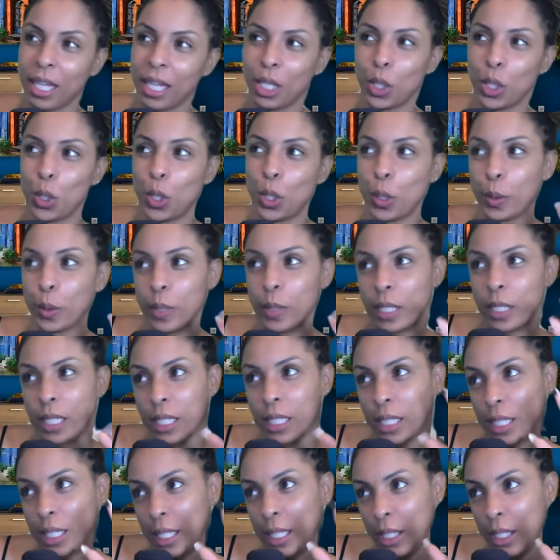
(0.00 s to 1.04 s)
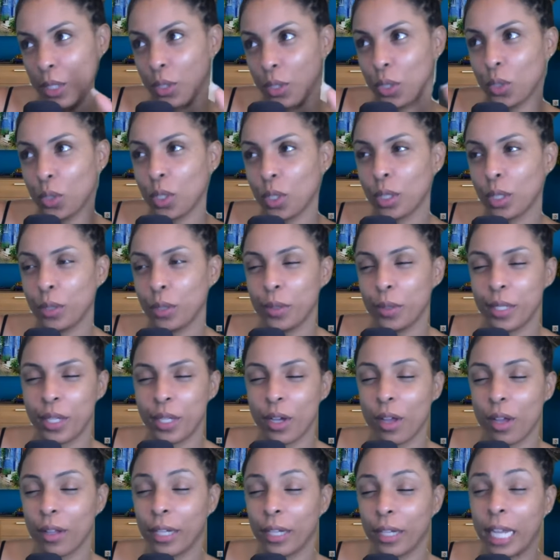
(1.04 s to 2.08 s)
you don't see New York losing
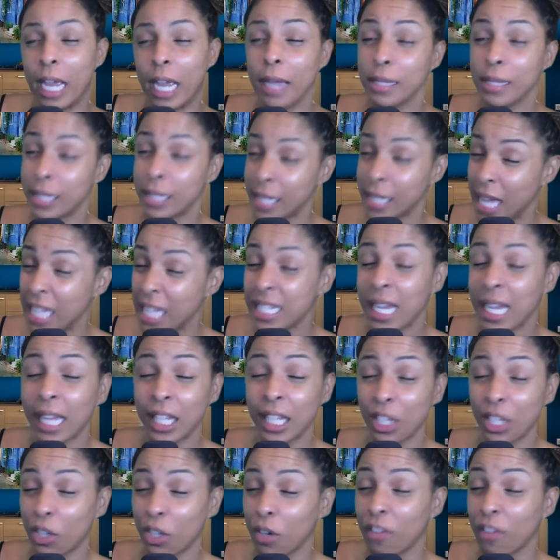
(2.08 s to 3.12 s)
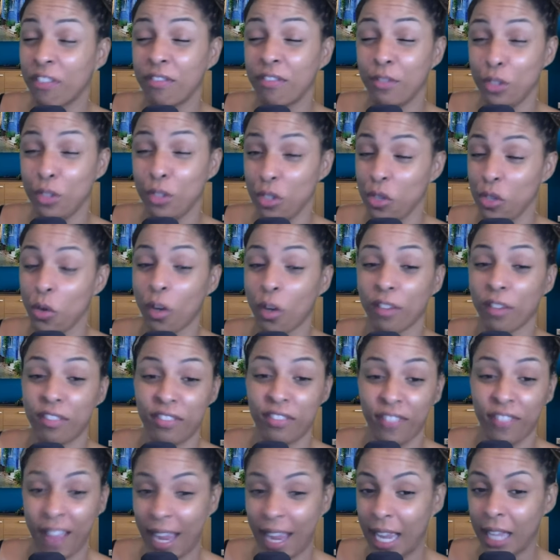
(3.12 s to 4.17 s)
all their games. It sounds like you're a New York
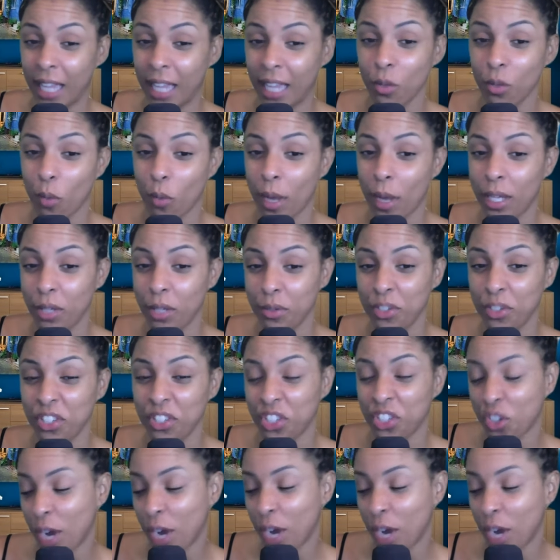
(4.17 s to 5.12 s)
fan the way you just tried